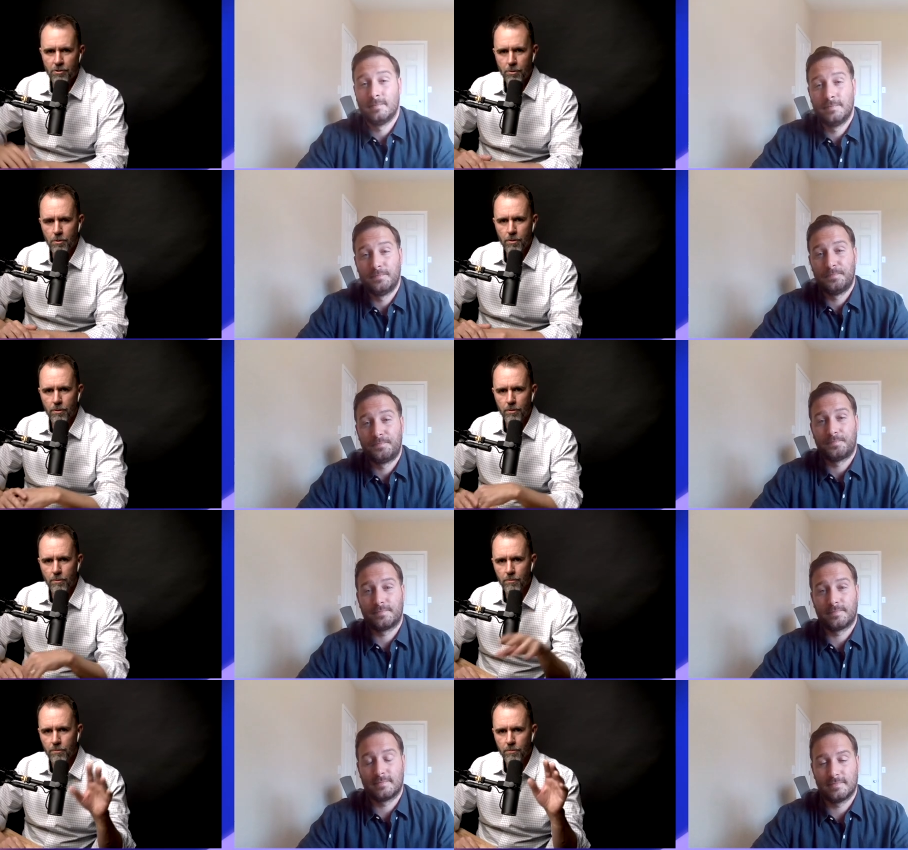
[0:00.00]
Speaker 1: And then a
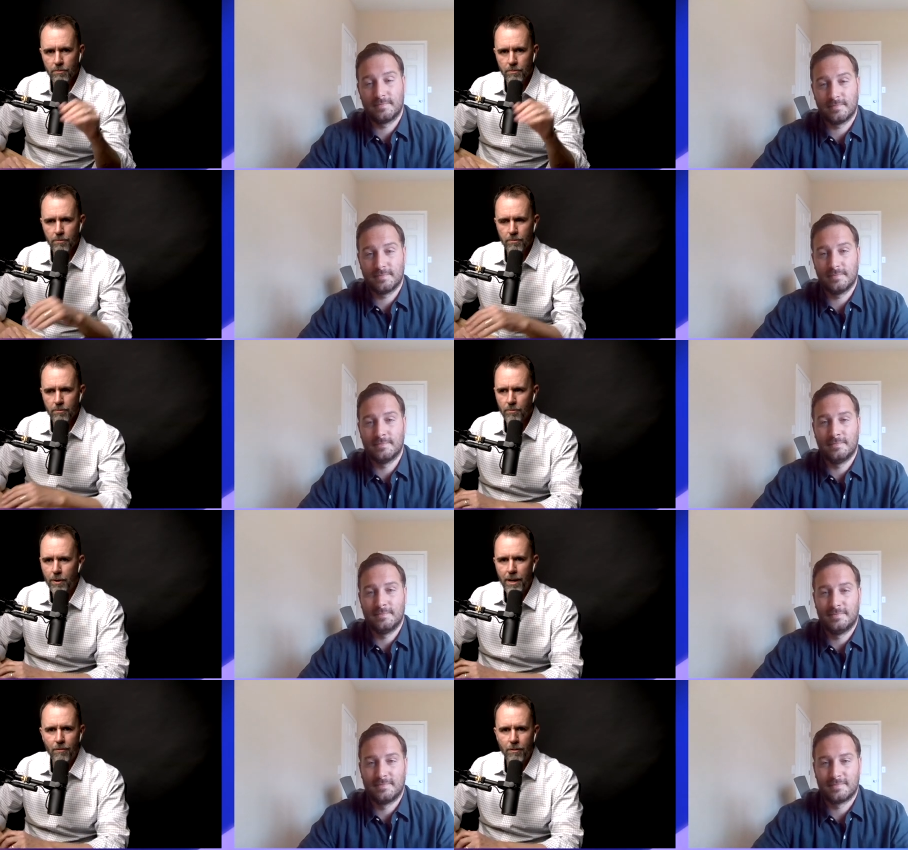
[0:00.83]
day off was
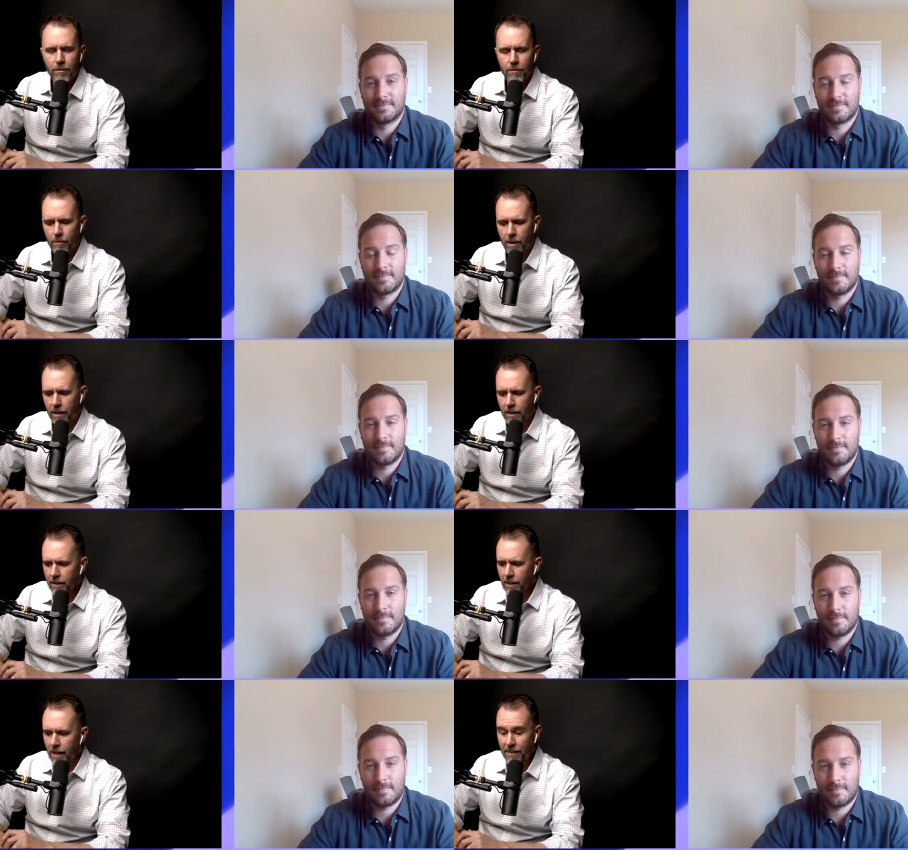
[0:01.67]
like a
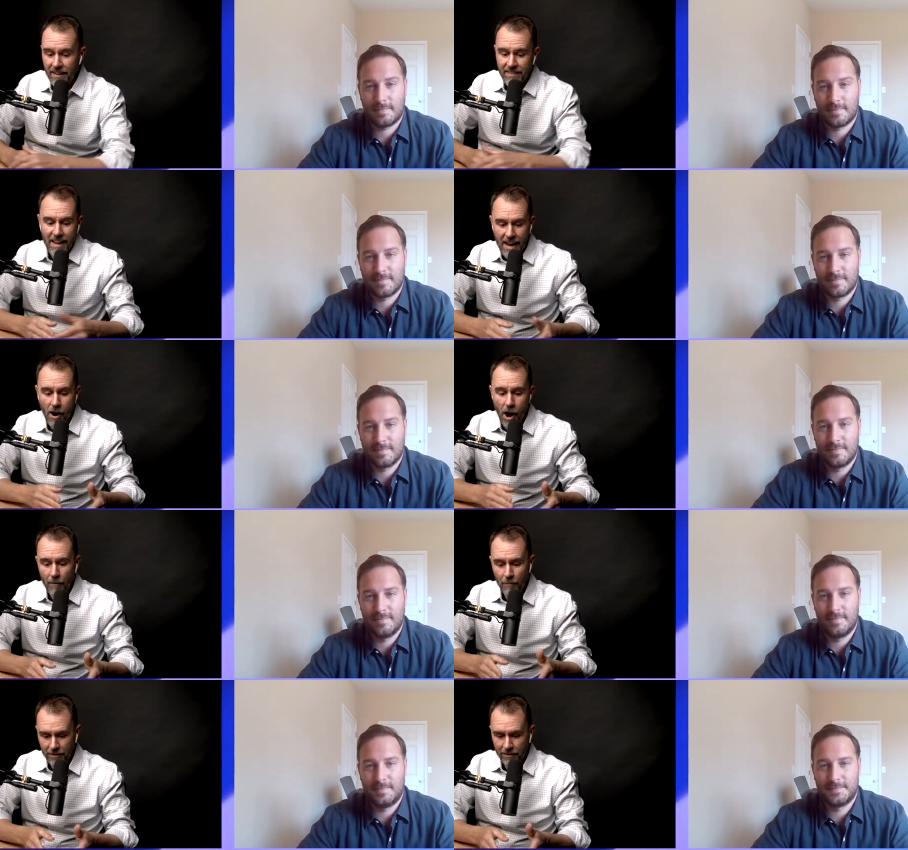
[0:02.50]
complete day off.
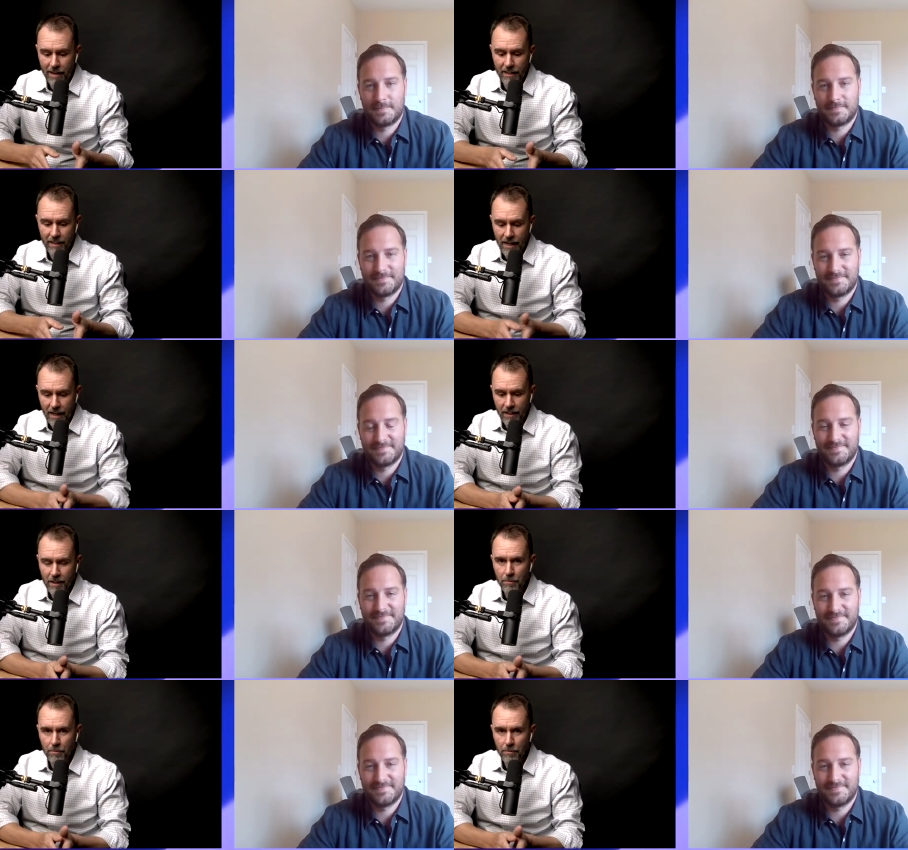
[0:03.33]
That's the day